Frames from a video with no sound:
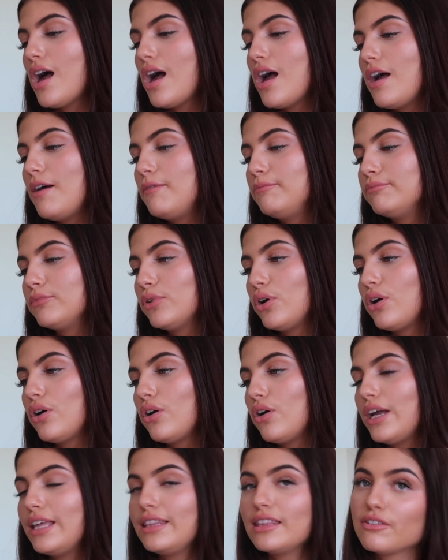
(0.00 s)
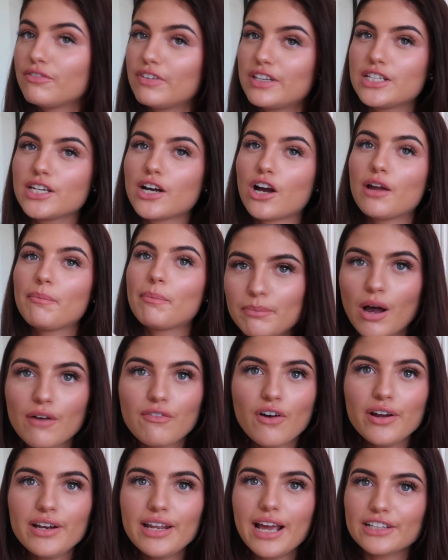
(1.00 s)
in the video.
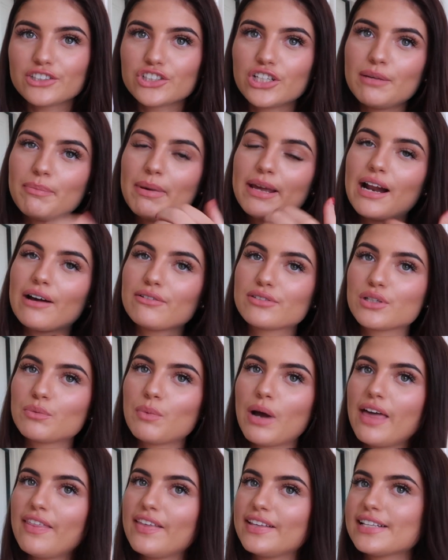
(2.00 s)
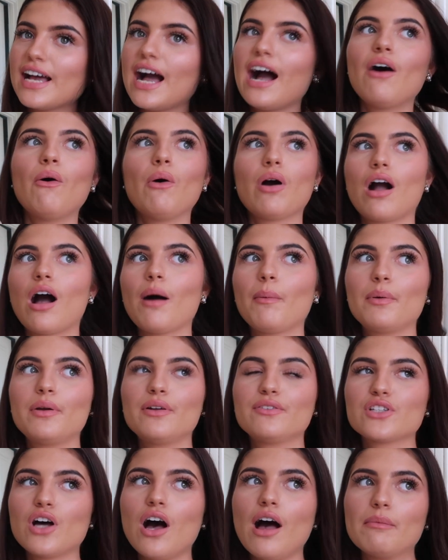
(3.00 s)
I've only actually been able to wear these out a
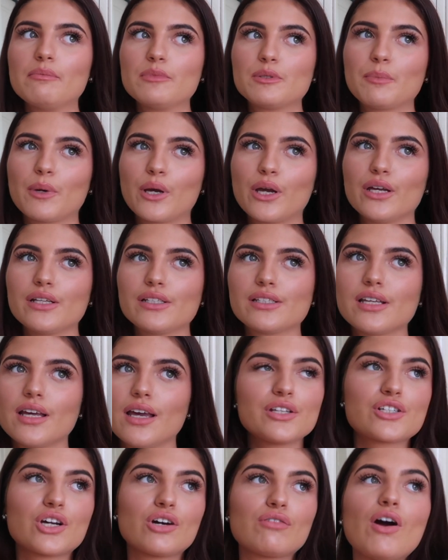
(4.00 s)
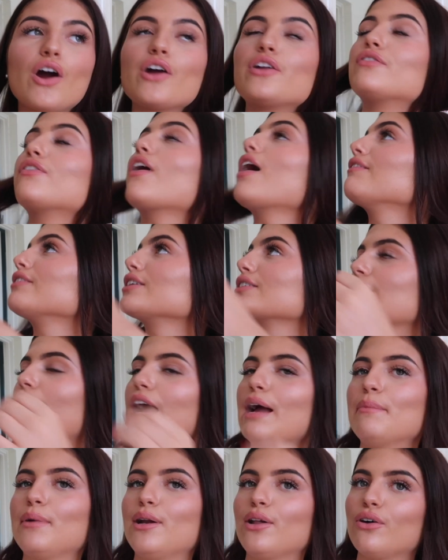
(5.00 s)
couple of times because coronavirus
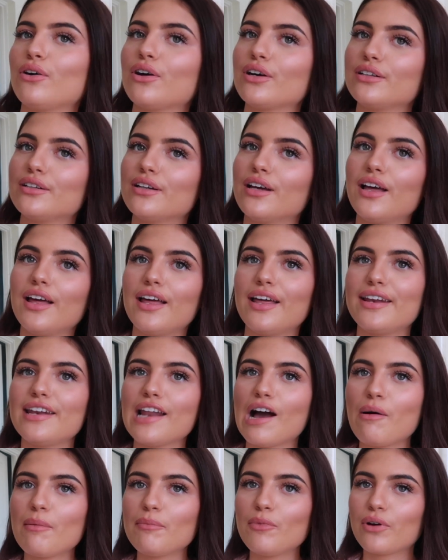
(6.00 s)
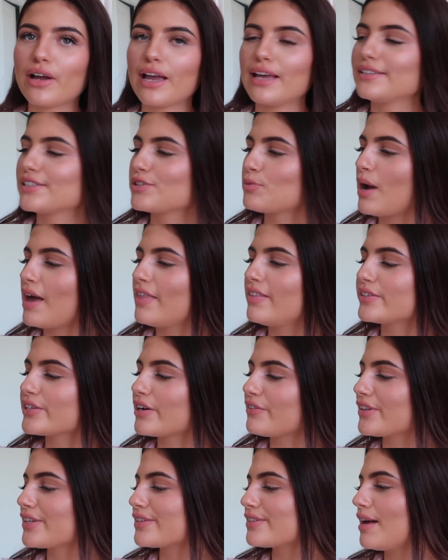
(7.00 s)
came along, and now I'm not getting to wear these
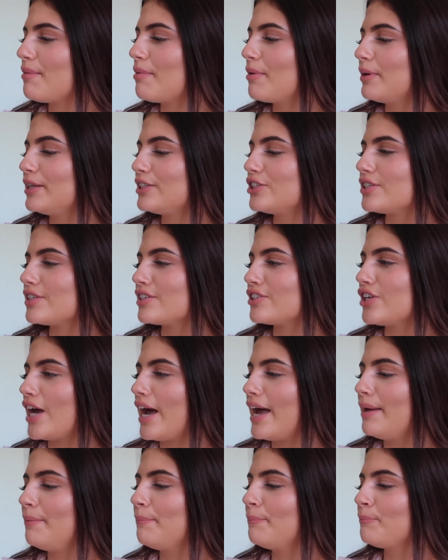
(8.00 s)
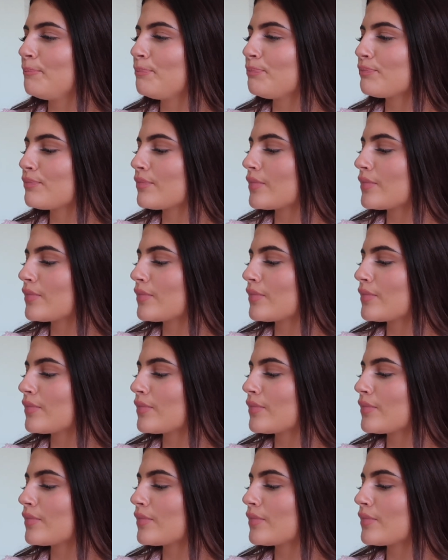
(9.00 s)
over the summer, which is a shame.